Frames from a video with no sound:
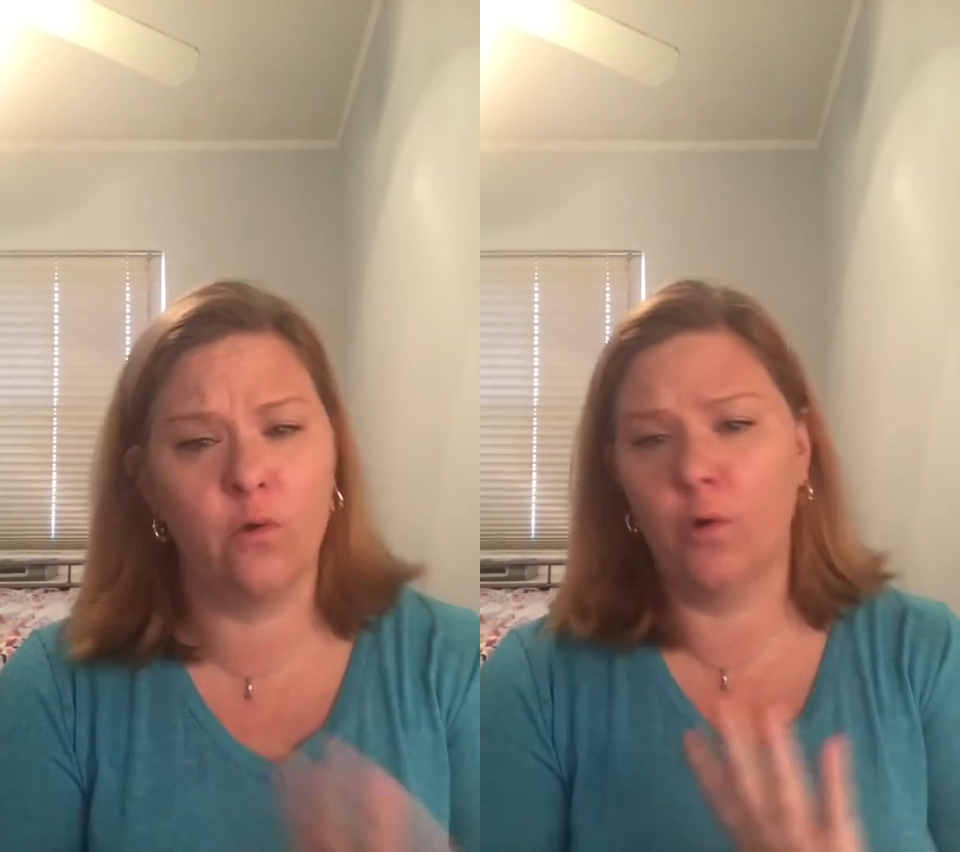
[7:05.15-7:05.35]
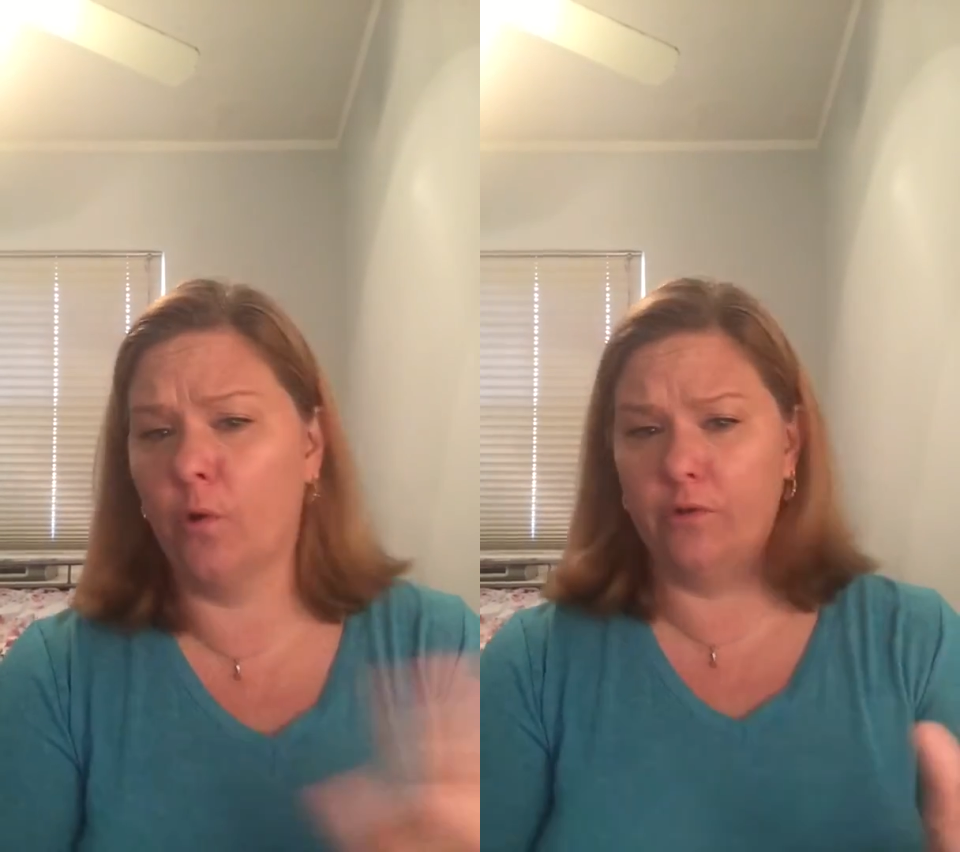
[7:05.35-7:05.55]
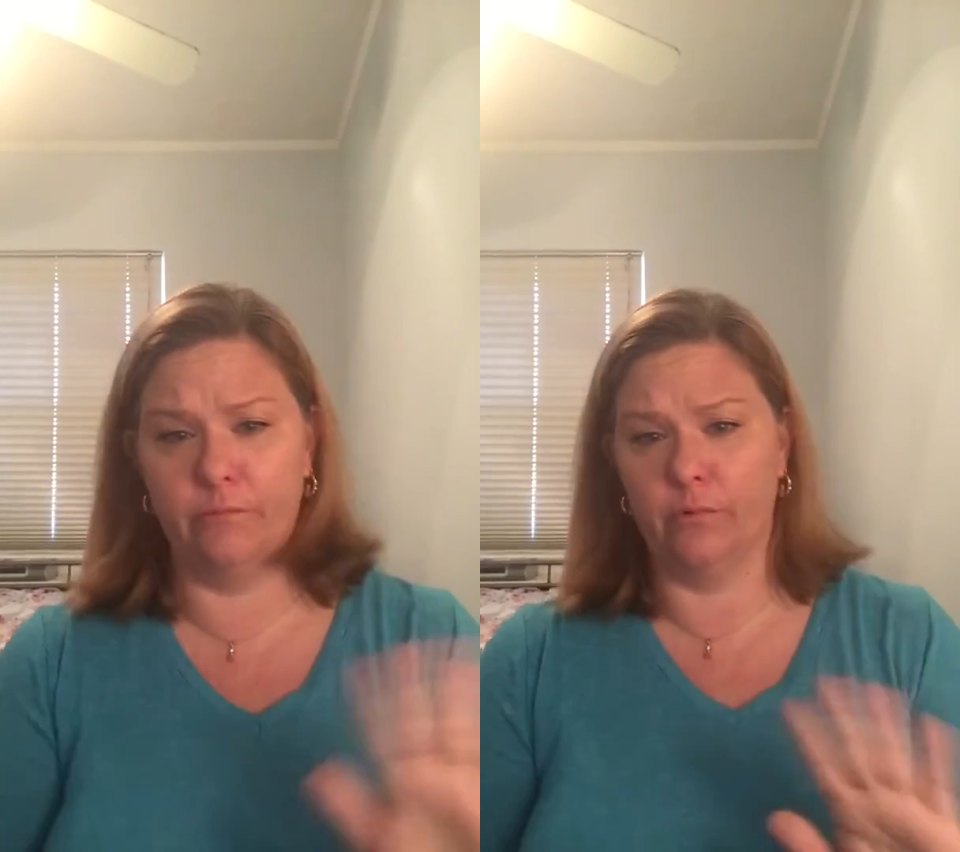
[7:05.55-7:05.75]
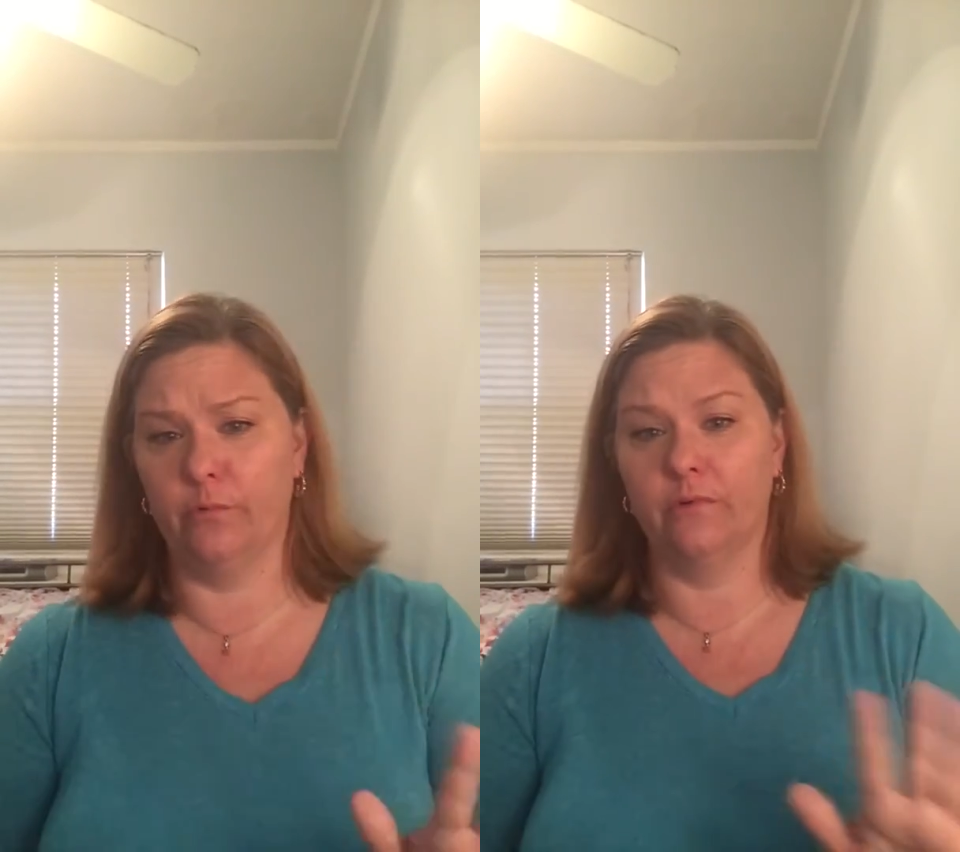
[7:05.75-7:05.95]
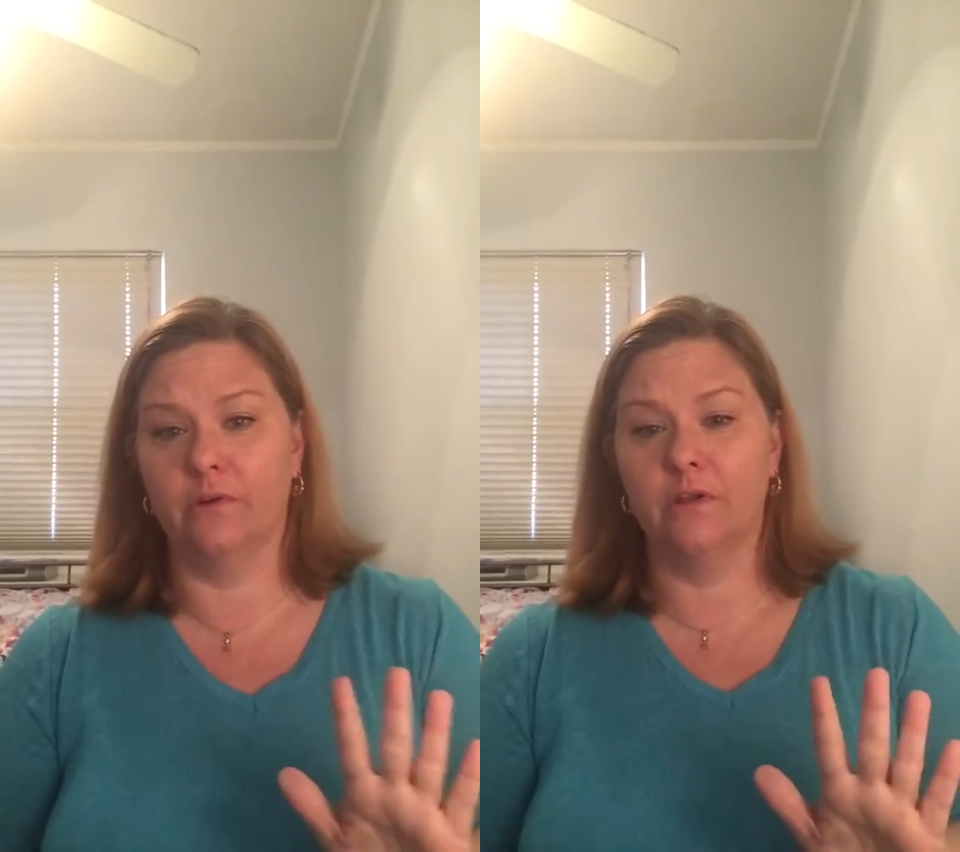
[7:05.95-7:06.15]
go to the
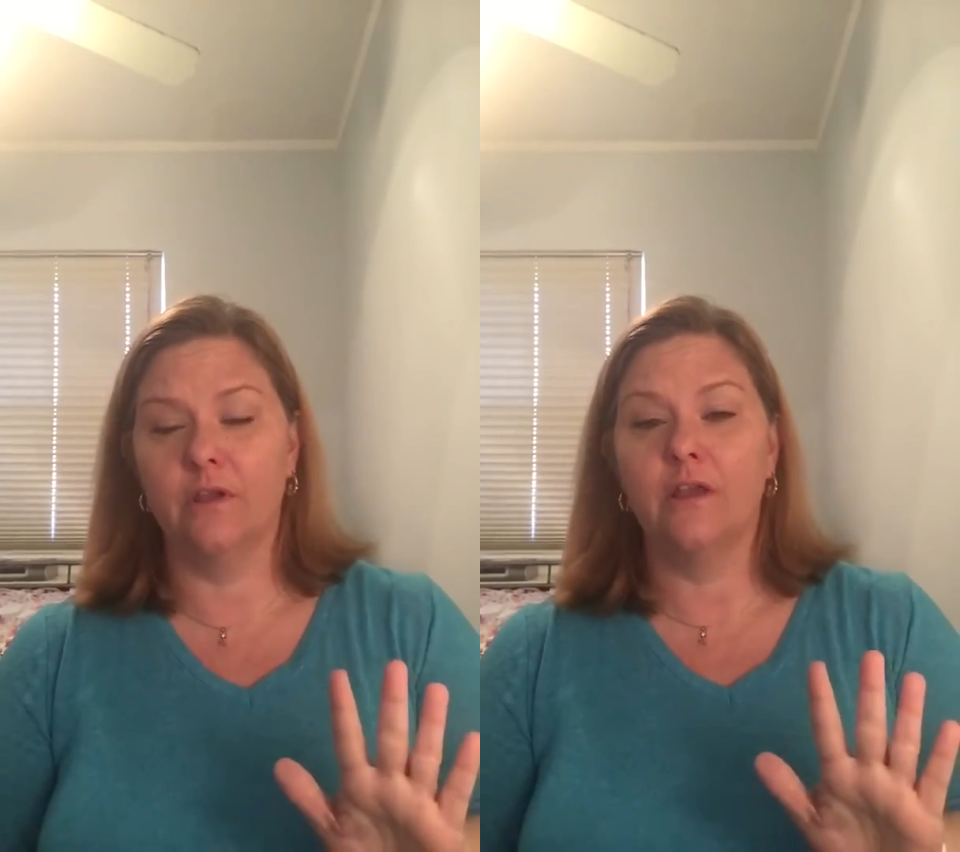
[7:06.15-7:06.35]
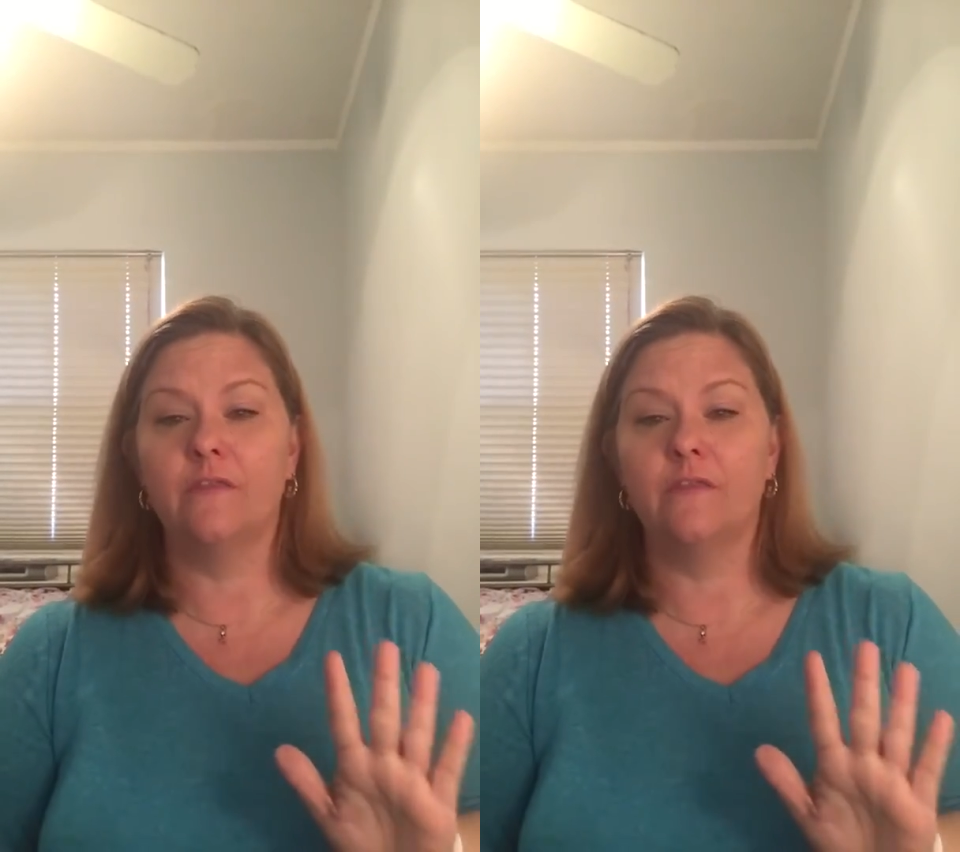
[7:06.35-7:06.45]
moon.